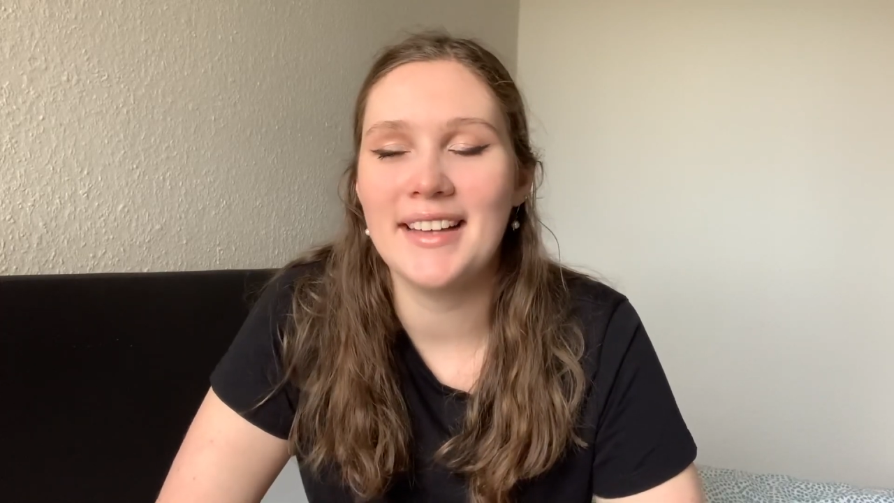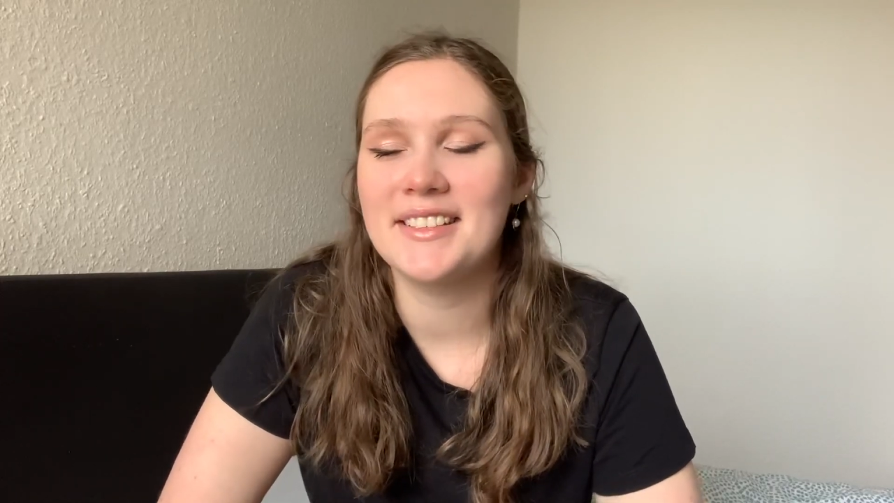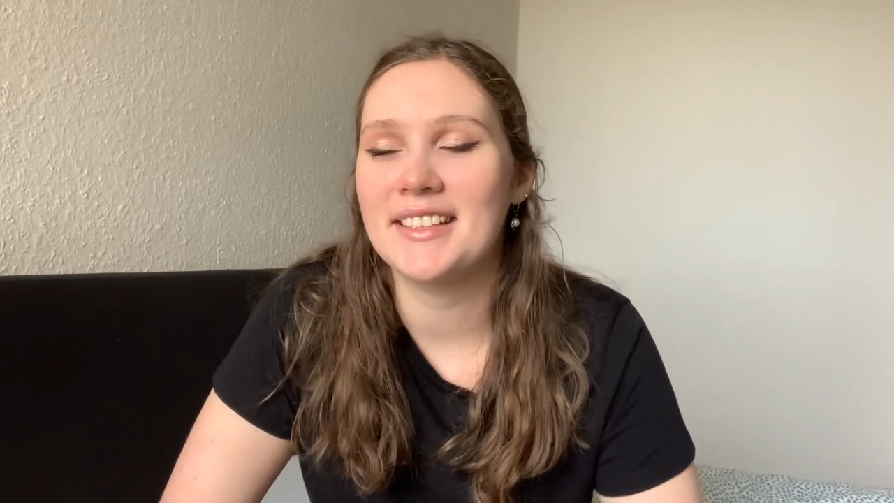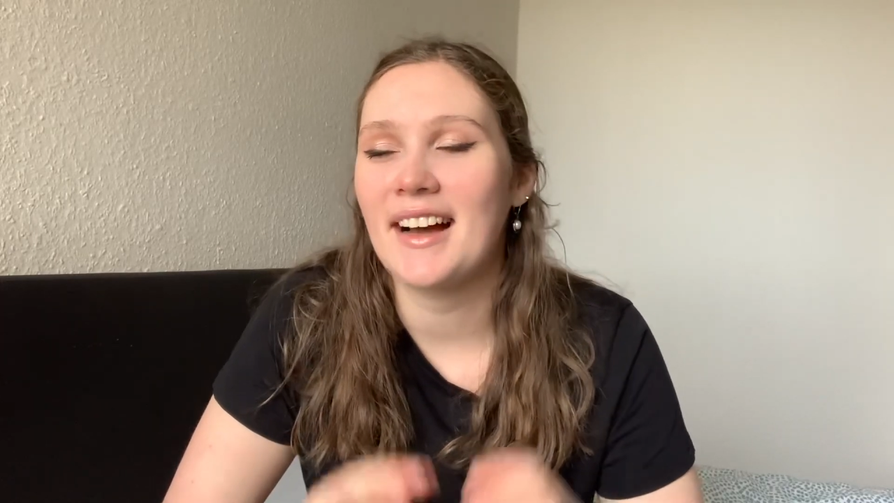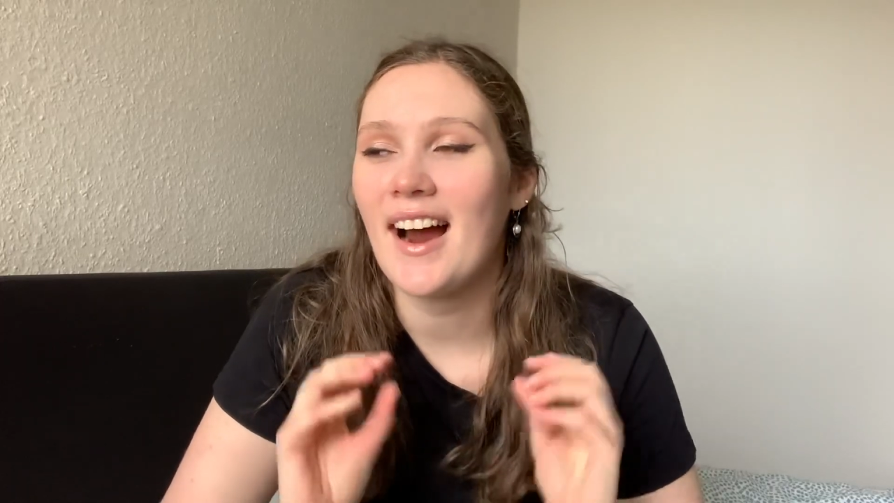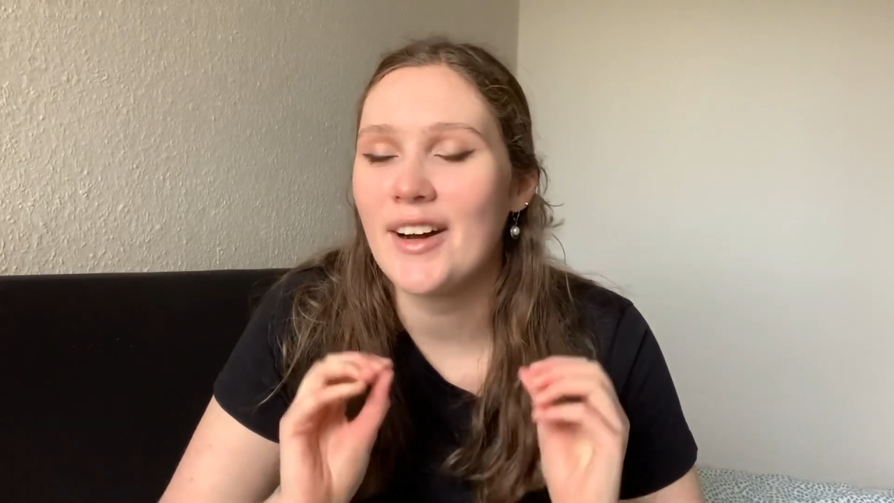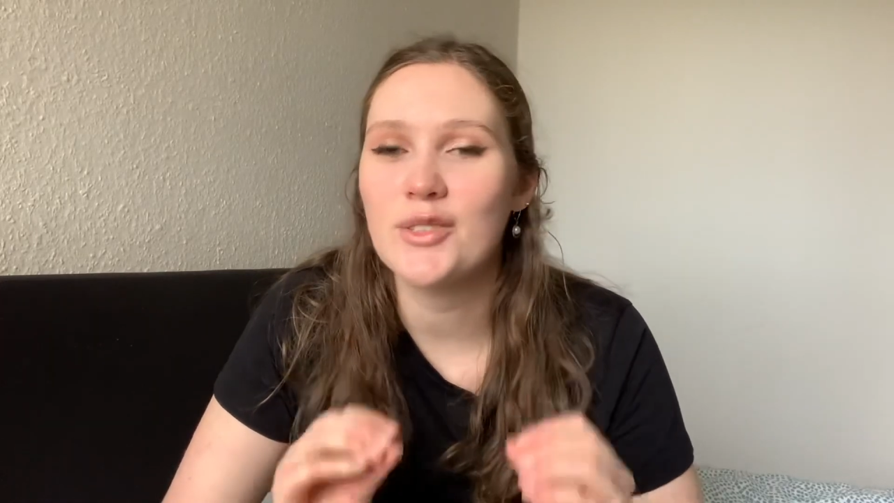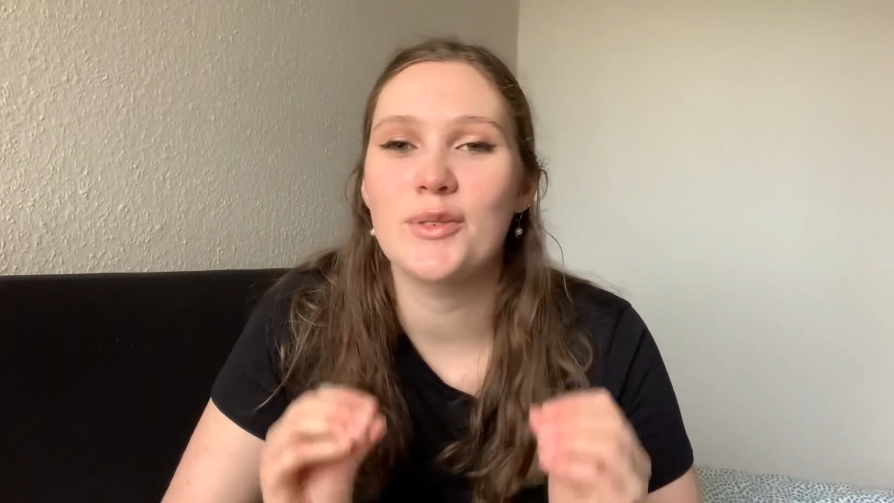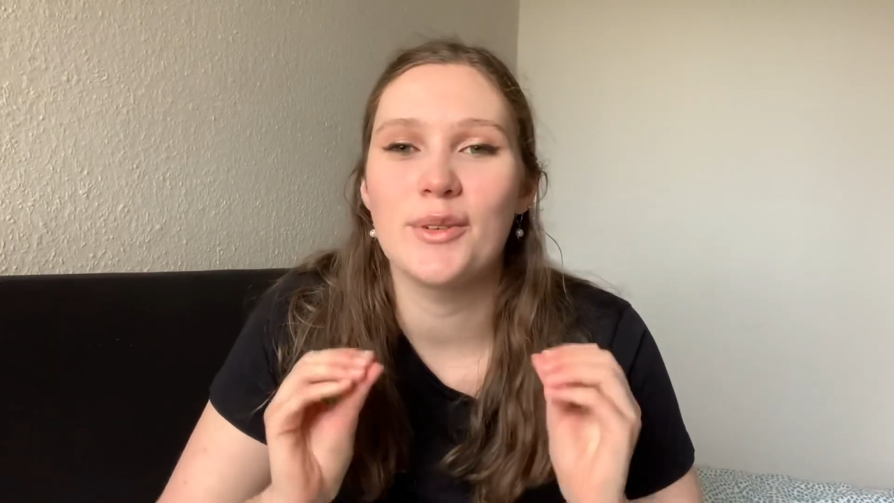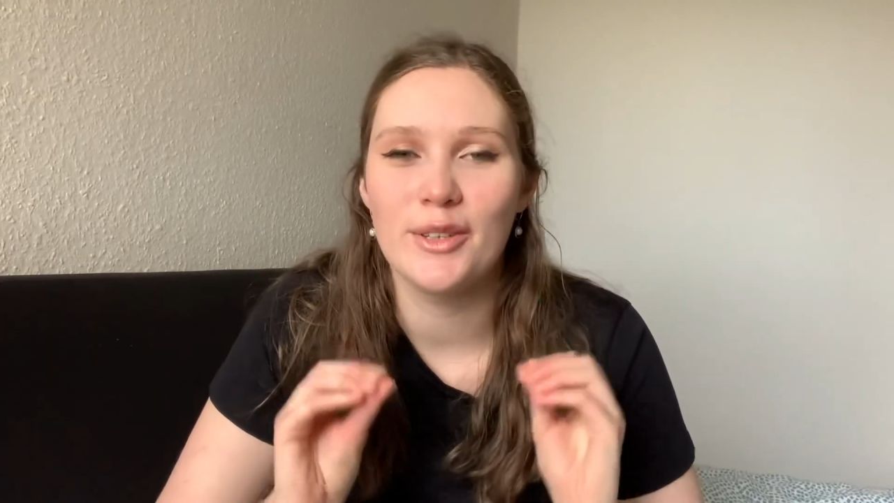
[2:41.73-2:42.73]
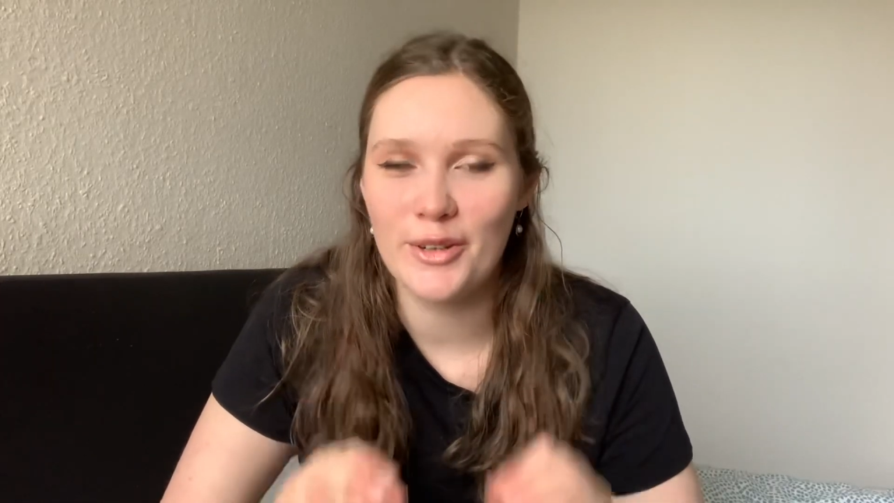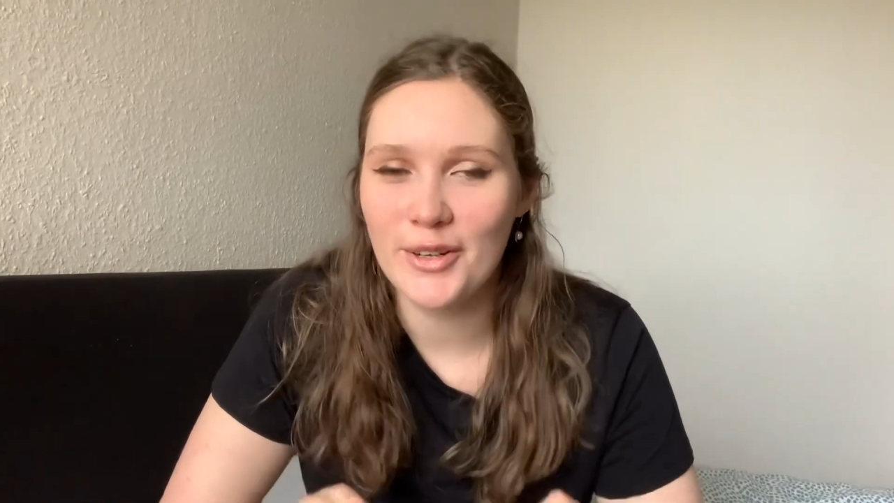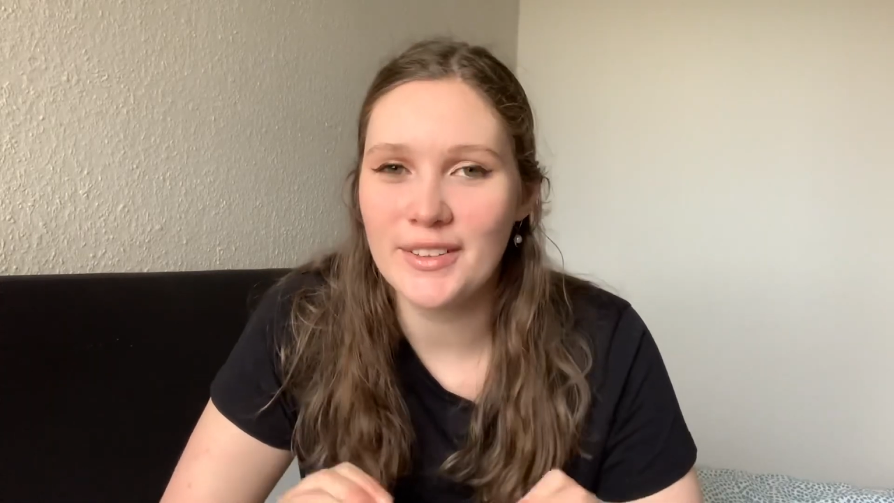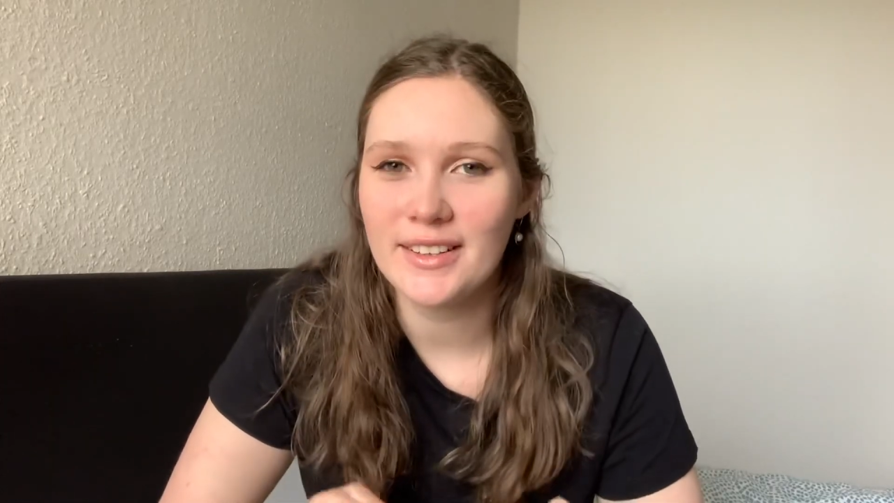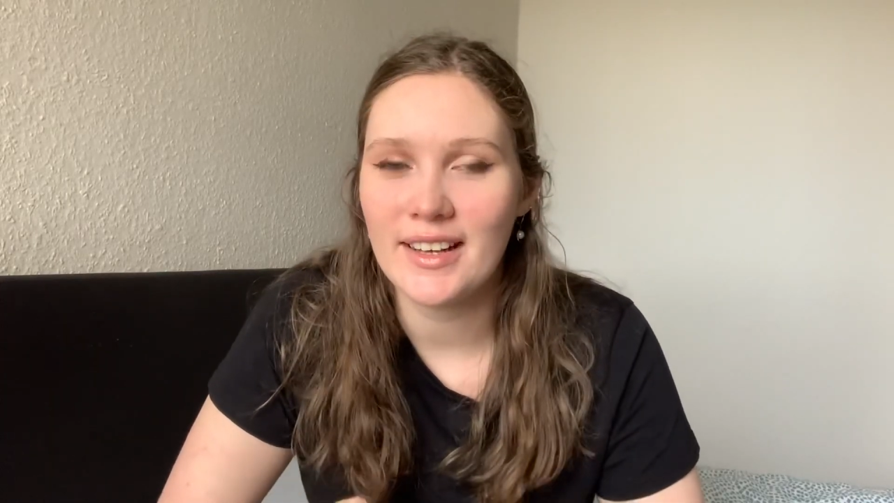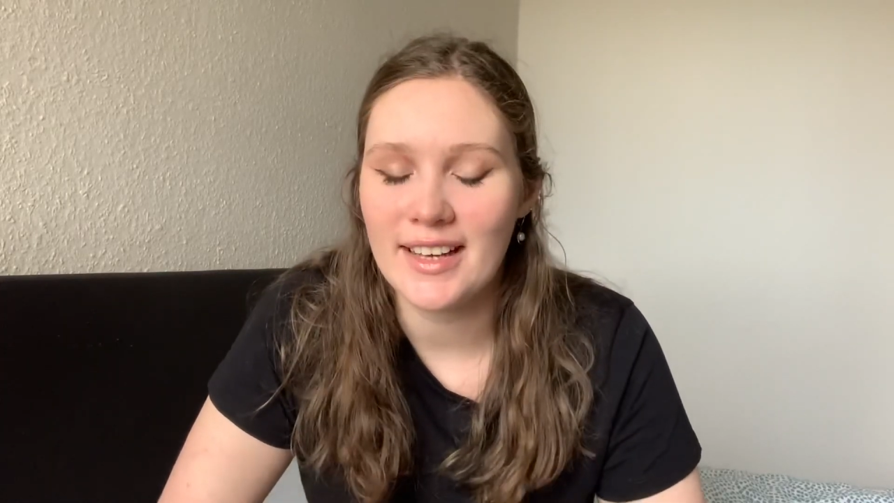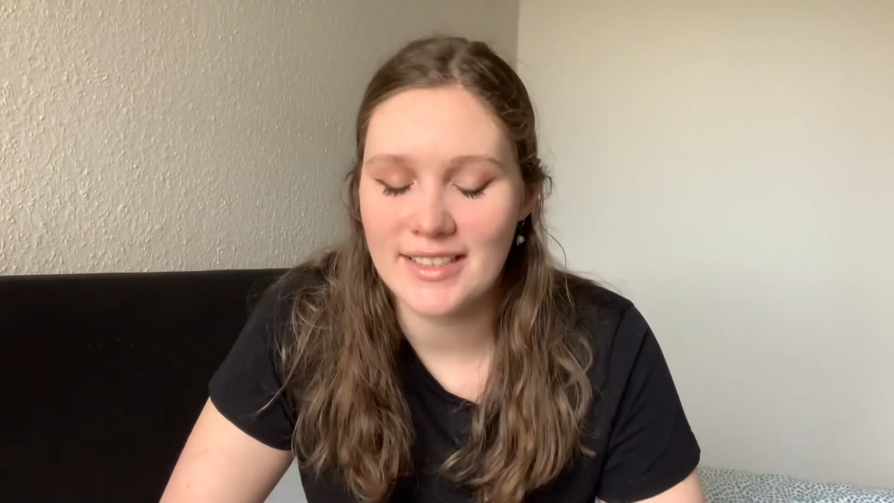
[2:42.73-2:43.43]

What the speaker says: It's hard to learn,